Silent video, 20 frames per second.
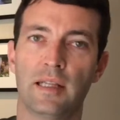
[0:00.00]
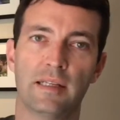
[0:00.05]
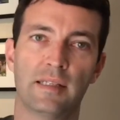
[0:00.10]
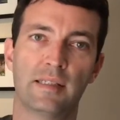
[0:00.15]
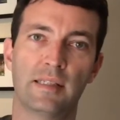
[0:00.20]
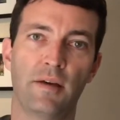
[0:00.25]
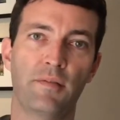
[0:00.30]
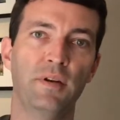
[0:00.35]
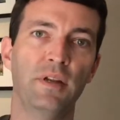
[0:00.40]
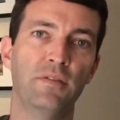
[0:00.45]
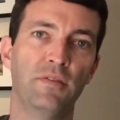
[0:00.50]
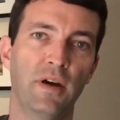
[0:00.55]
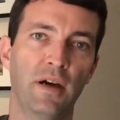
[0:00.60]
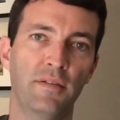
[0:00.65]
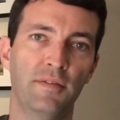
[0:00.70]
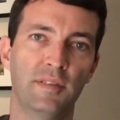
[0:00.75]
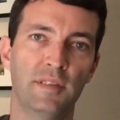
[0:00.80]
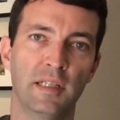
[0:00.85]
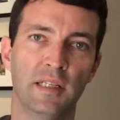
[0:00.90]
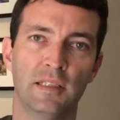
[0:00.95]

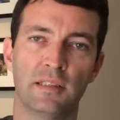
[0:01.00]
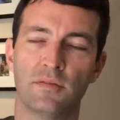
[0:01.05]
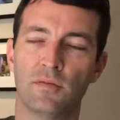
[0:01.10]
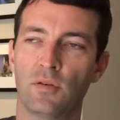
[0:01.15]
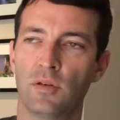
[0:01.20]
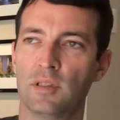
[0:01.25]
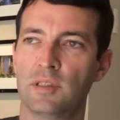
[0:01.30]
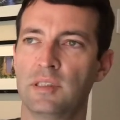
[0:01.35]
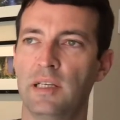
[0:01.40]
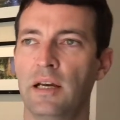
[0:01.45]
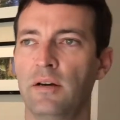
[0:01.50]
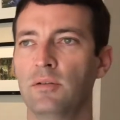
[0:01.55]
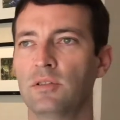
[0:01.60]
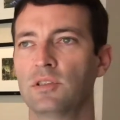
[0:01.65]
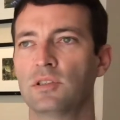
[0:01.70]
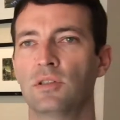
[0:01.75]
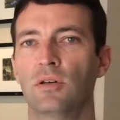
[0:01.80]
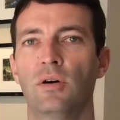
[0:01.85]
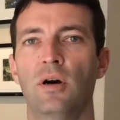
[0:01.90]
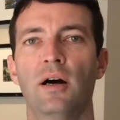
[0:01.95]
75 cents for a
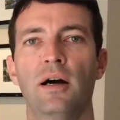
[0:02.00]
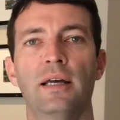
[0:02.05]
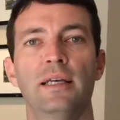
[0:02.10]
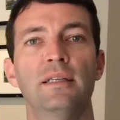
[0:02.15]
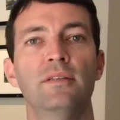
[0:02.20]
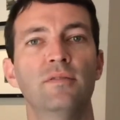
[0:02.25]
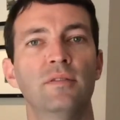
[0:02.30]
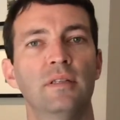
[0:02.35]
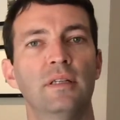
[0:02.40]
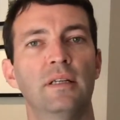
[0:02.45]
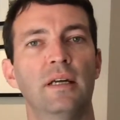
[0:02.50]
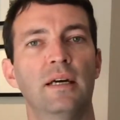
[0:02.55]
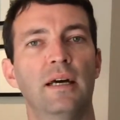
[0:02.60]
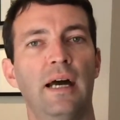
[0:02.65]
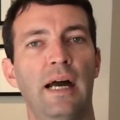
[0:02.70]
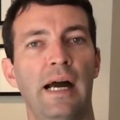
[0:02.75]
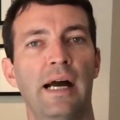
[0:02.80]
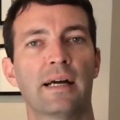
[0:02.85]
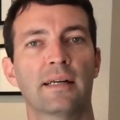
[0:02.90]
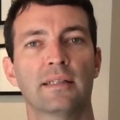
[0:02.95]
sandwich. So I even
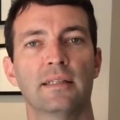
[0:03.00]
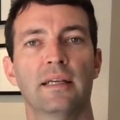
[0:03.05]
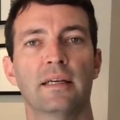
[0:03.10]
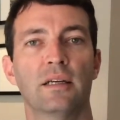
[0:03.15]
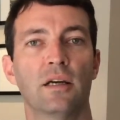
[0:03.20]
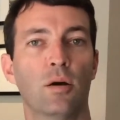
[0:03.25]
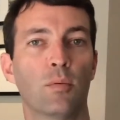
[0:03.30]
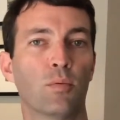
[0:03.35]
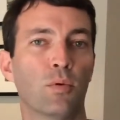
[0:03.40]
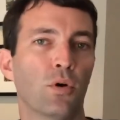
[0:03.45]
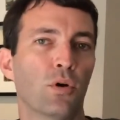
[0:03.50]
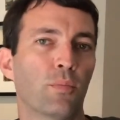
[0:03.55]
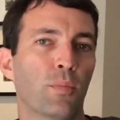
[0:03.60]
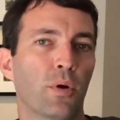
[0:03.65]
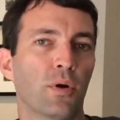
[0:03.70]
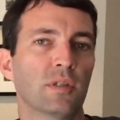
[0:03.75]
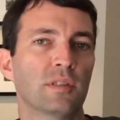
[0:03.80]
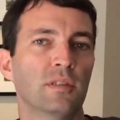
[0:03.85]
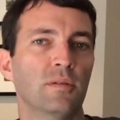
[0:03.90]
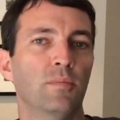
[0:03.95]
act like a broke
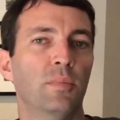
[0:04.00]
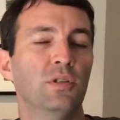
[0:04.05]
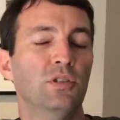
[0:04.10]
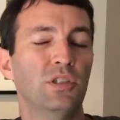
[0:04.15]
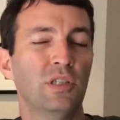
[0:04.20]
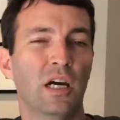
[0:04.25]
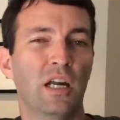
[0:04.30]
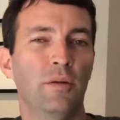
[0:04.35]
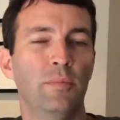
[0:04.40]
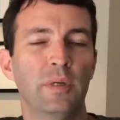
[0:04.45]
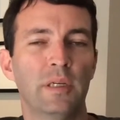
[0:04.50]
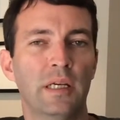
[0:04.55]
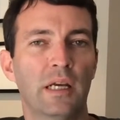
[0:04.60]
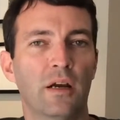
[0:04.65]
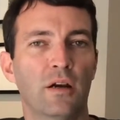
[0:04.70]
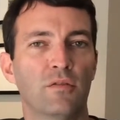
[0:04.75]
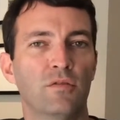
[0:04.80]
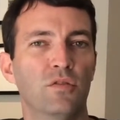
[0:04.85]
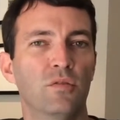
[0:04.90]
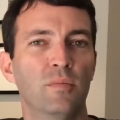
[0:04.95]
person, but you got to be
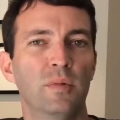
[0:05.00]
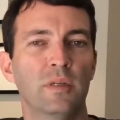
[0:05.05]
careful,